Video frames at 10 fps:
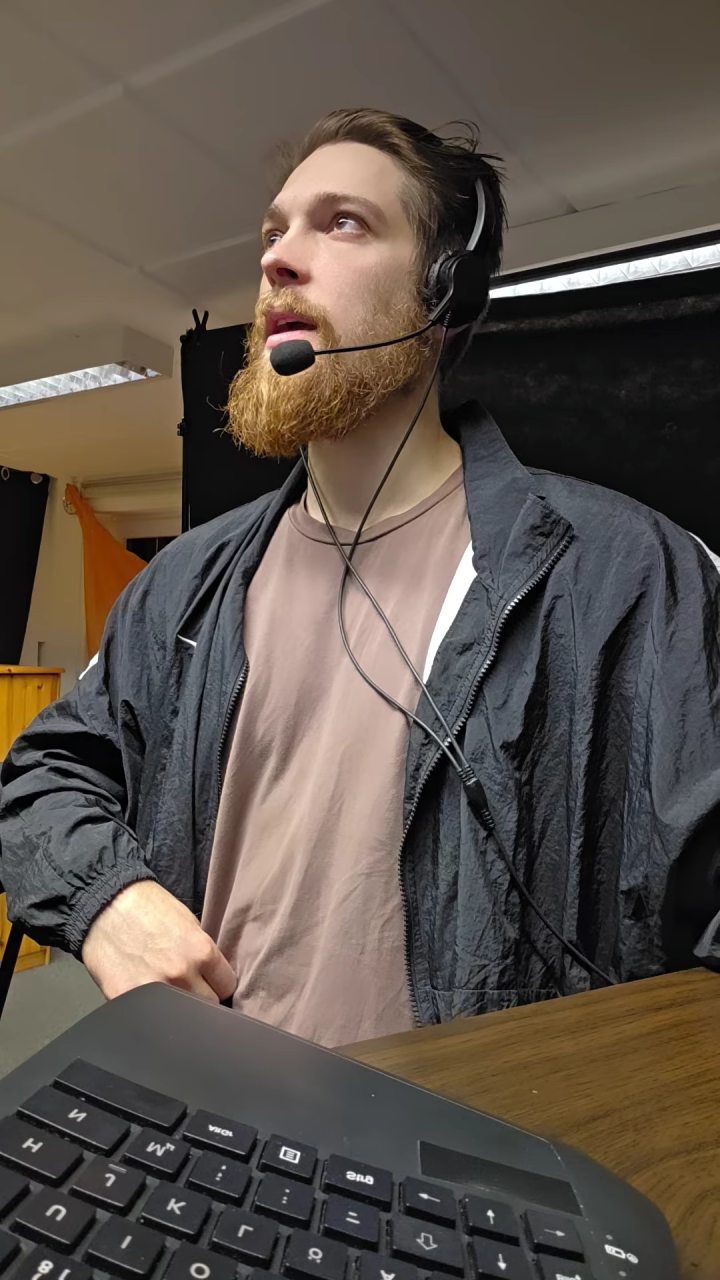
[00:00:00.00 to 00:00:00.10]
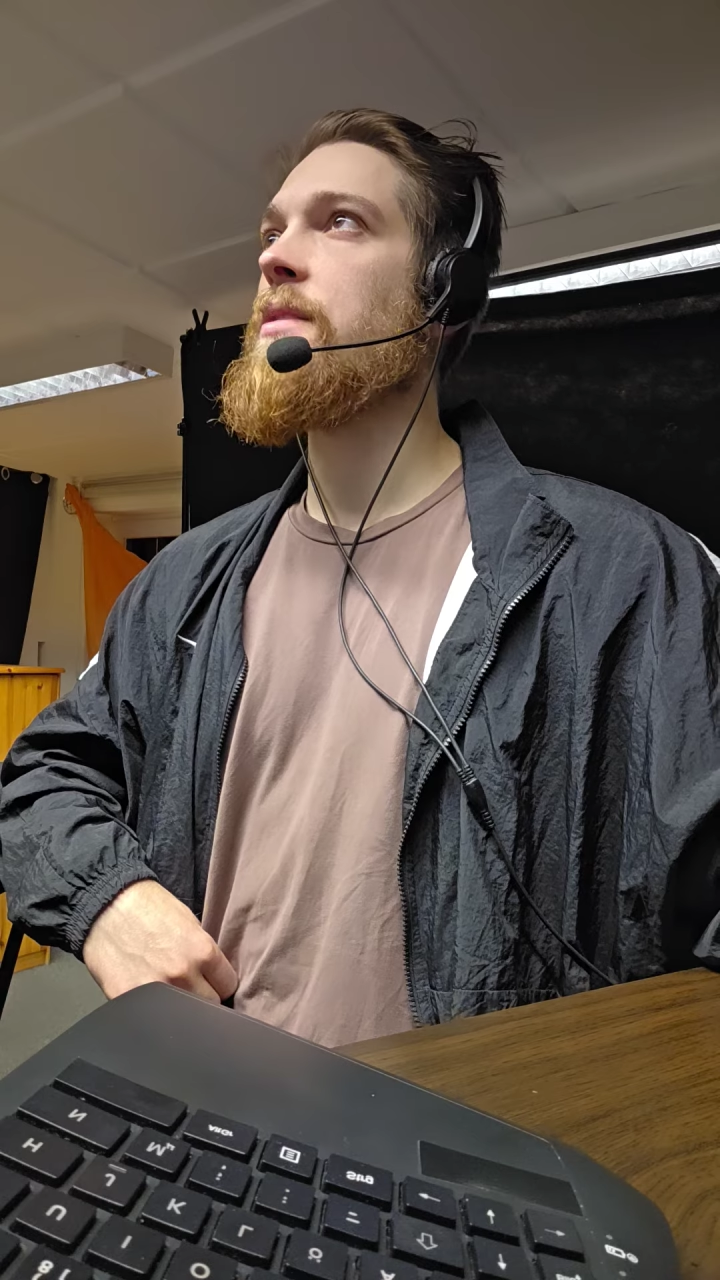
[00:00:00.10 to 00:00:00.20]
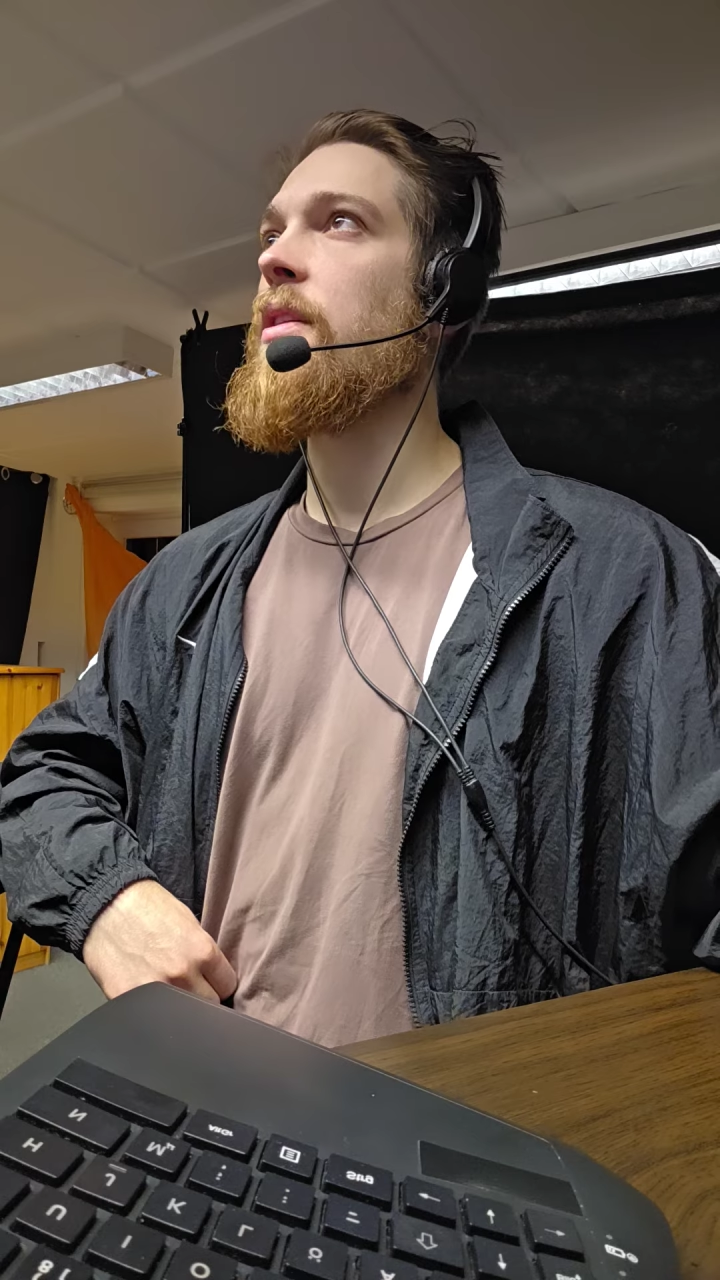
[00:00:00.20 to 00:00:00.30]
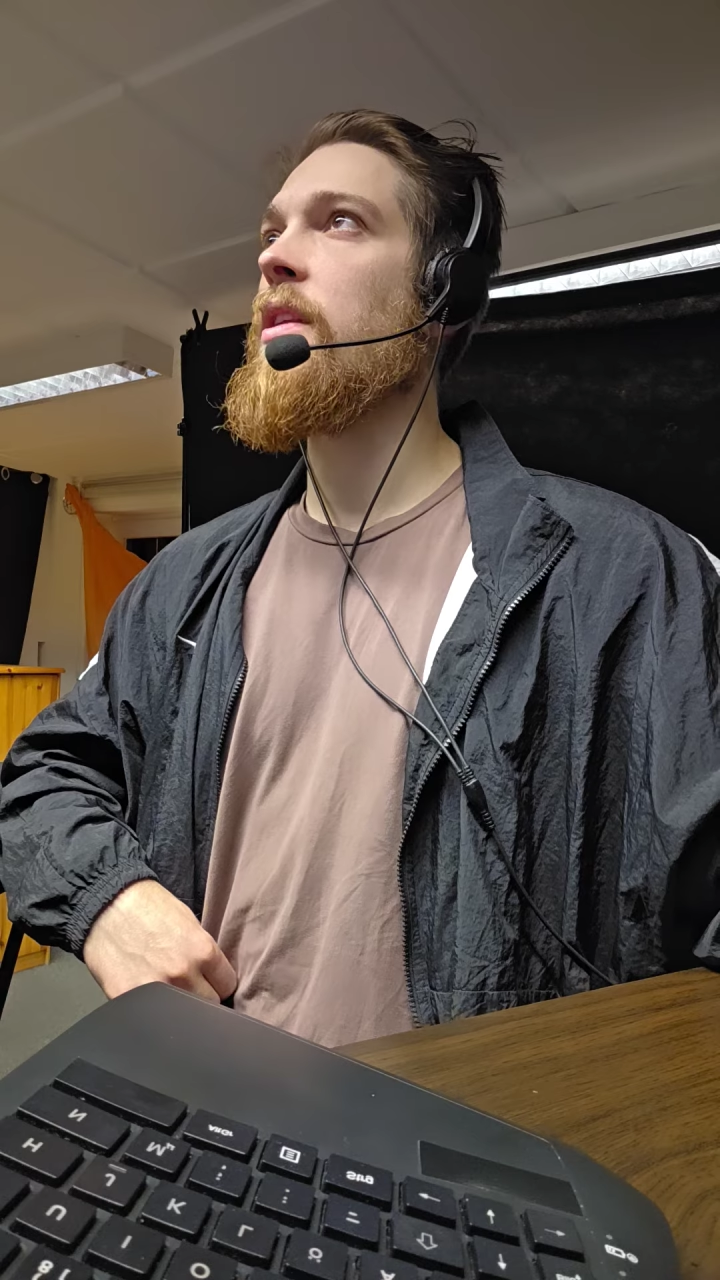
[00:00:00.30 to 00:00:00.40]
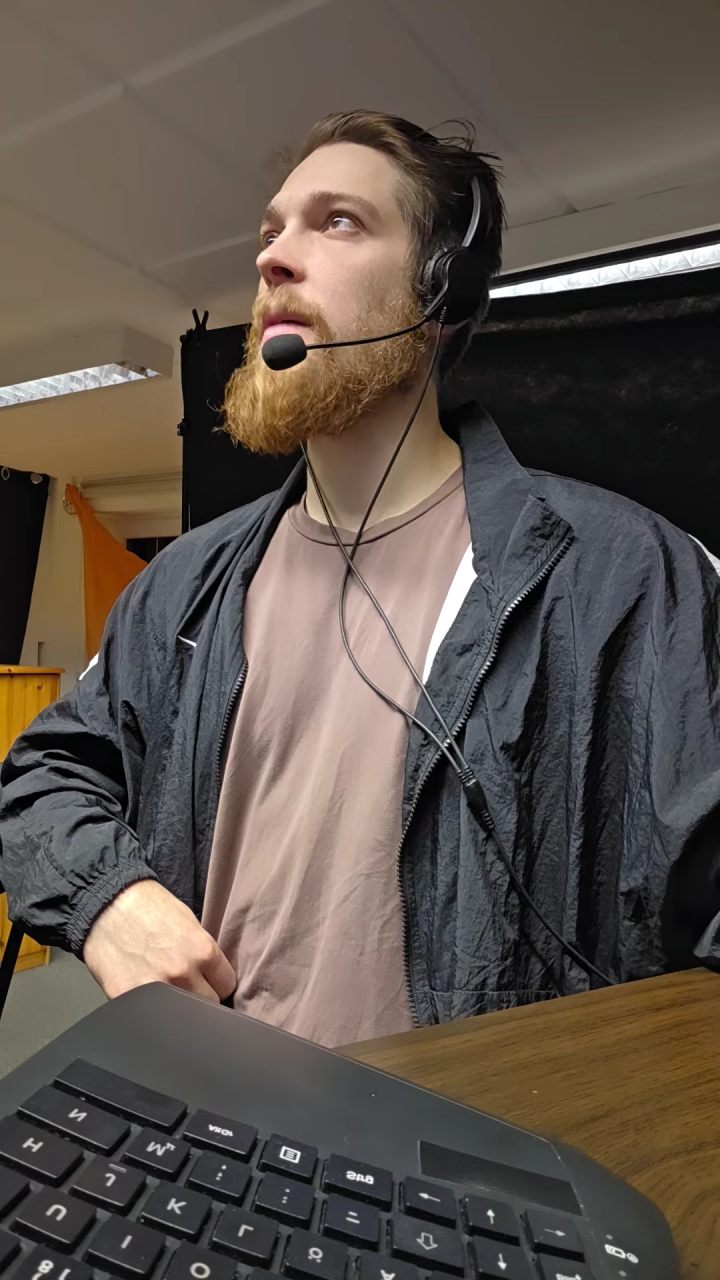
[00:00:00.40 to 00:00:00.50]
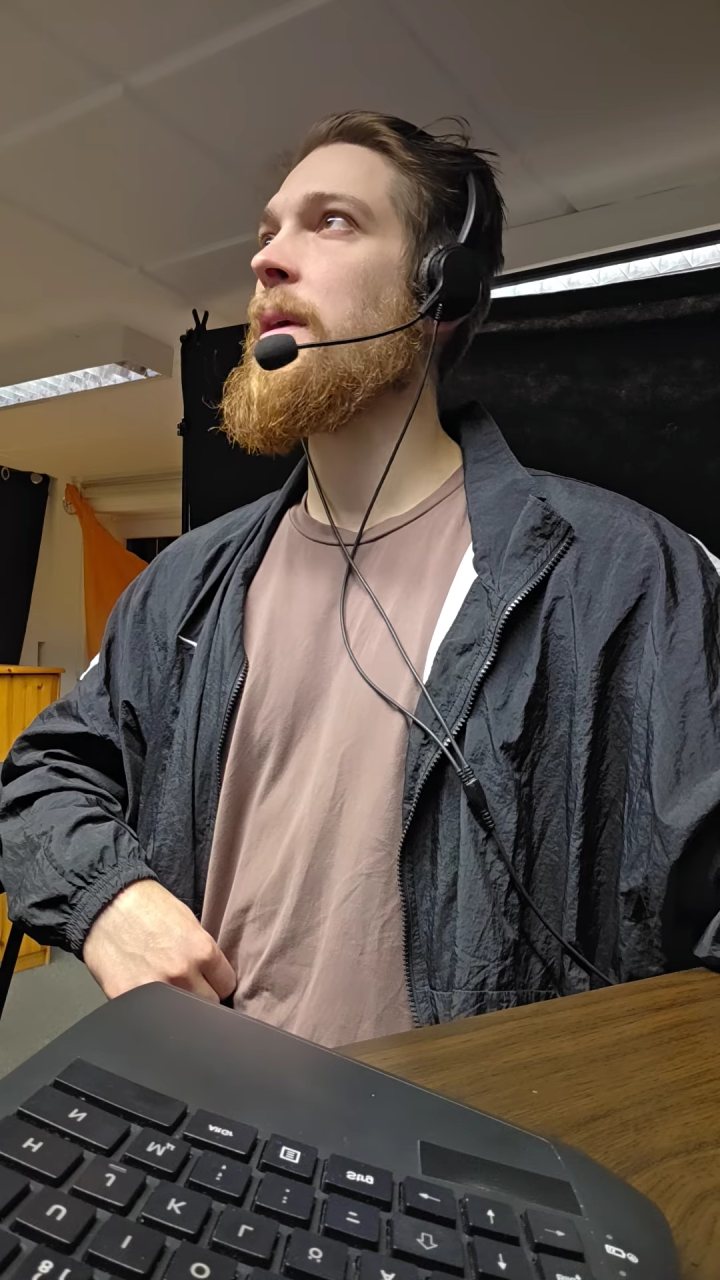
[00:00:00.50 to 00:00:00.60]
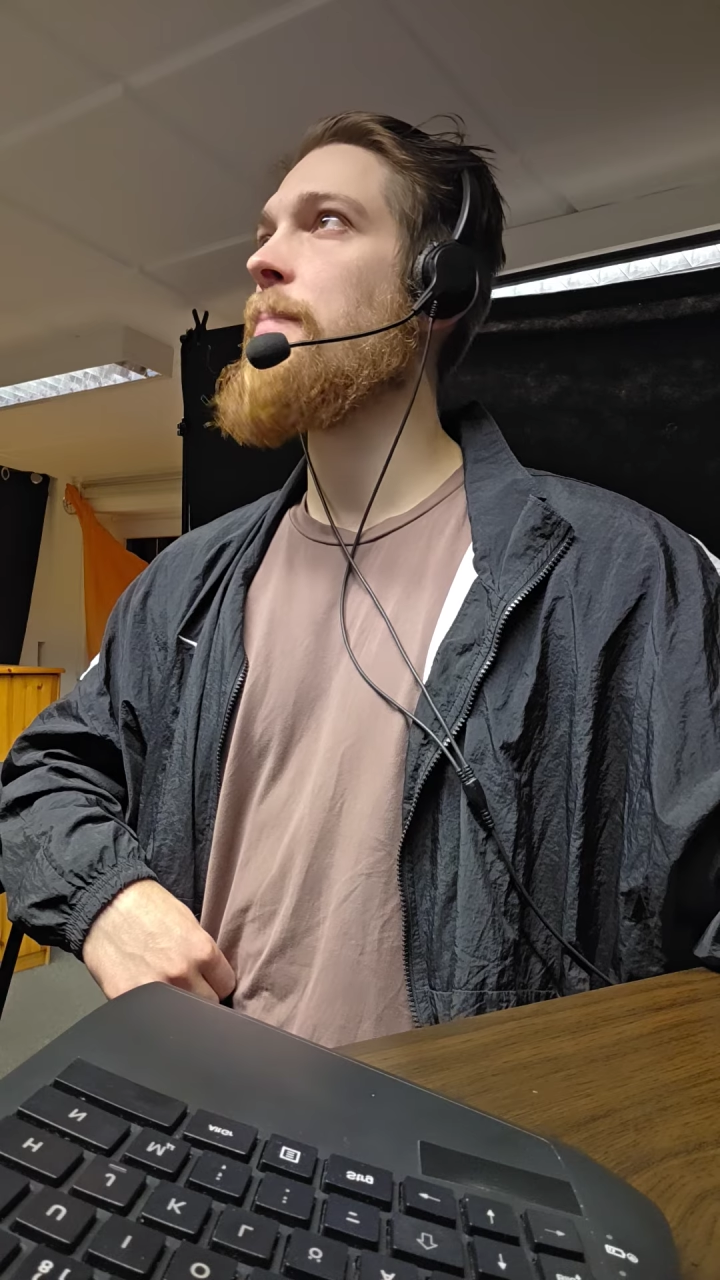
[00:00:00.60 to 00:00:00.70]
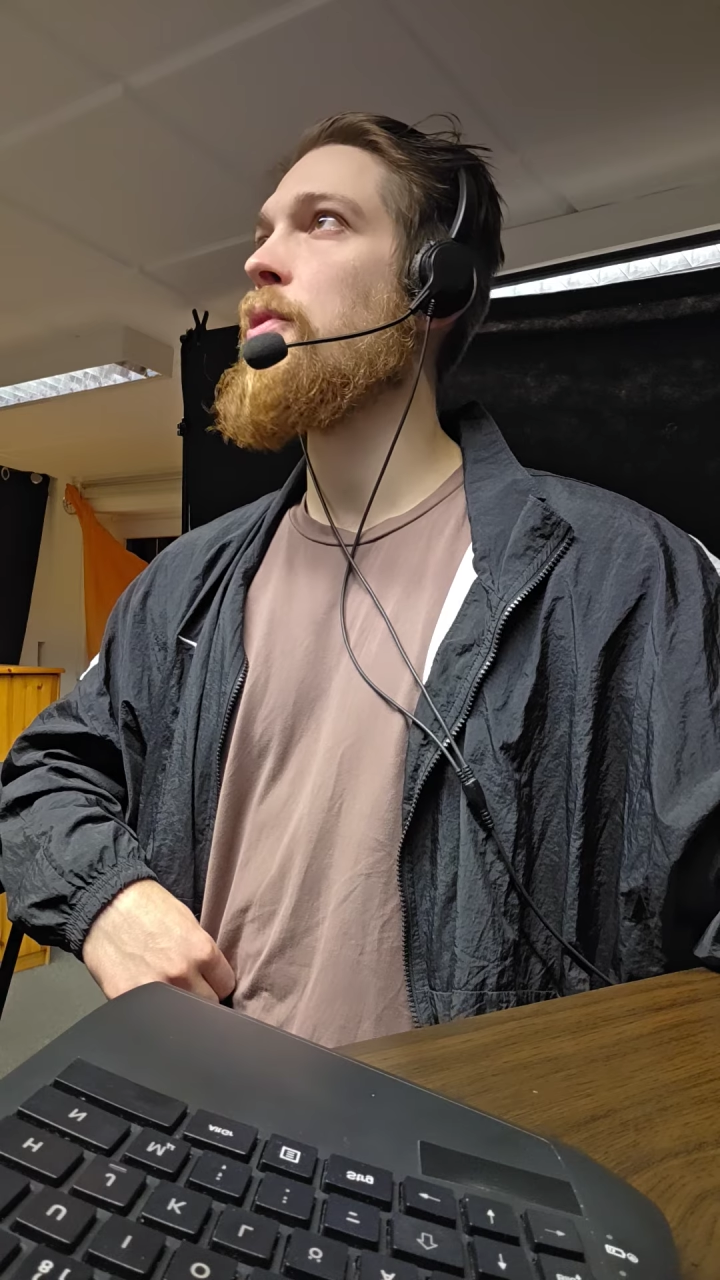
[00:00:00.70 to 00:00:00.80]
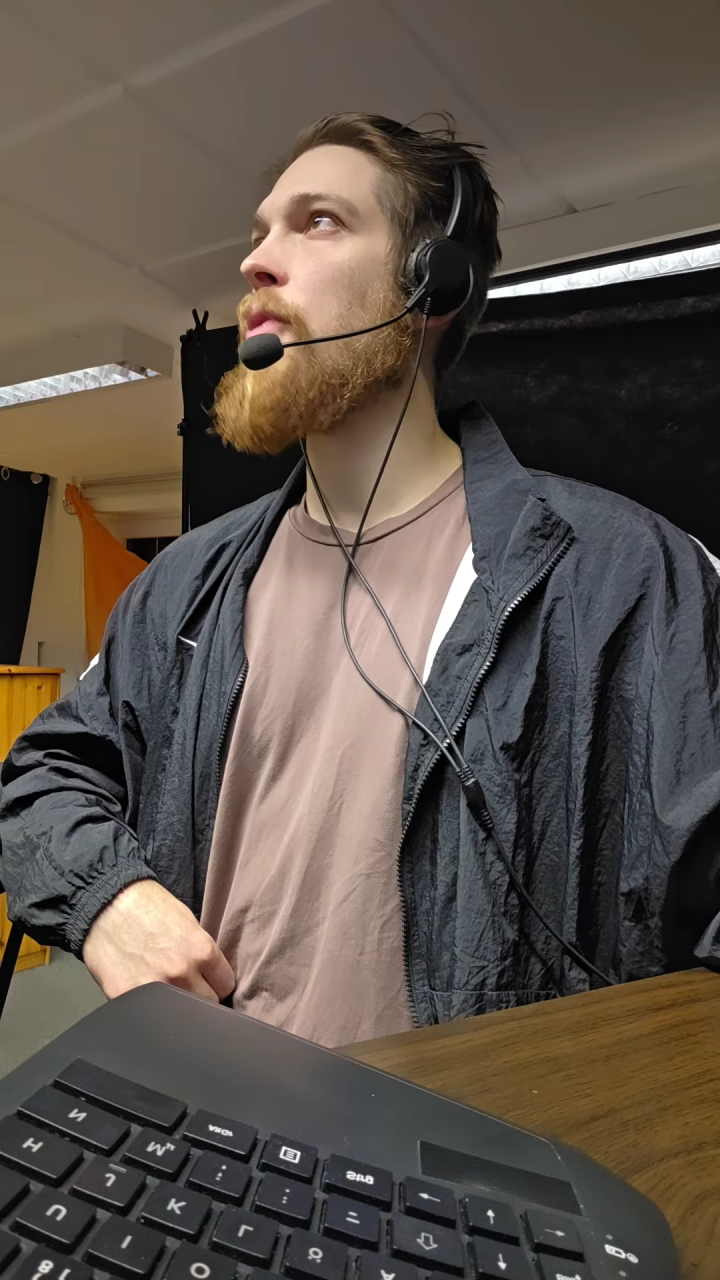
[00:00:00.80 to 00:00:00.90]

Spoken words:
It's a dynamic